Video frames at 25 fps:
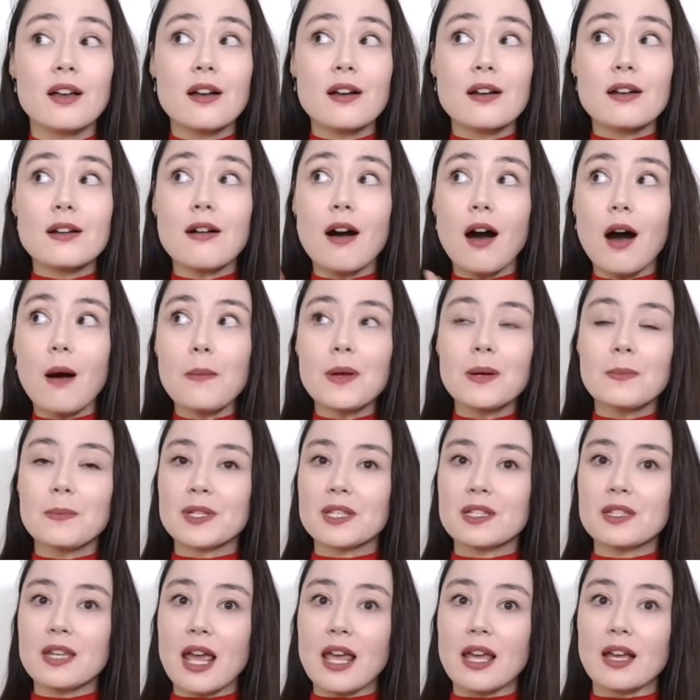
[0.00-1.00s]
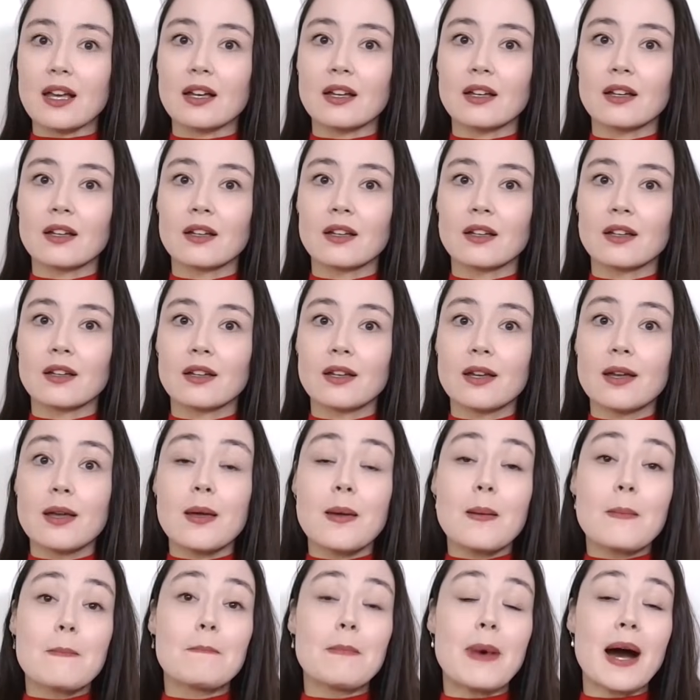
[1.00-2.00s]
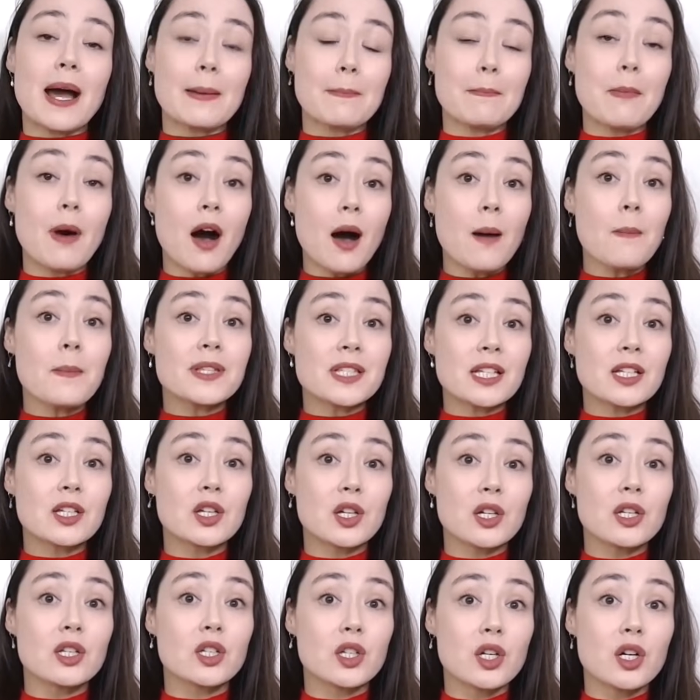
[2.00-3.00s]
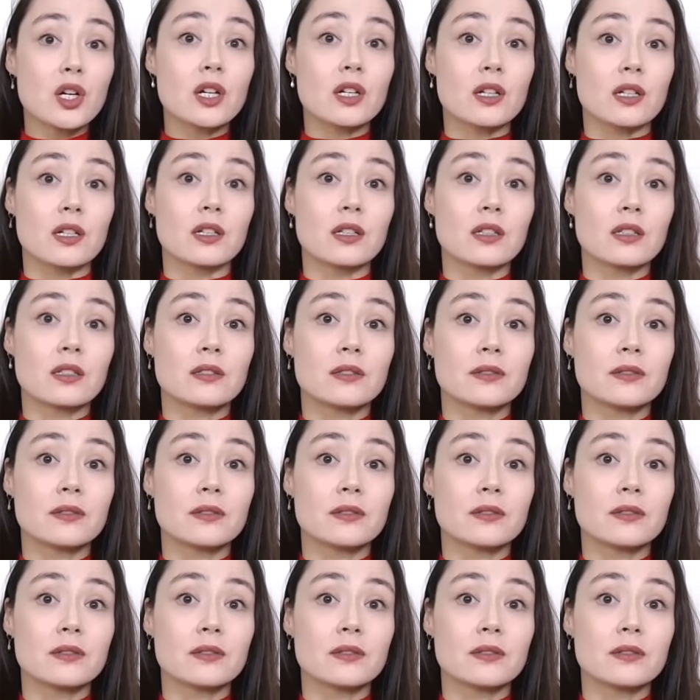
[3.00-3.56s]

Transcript: Common mistake. My mom is a good cooker.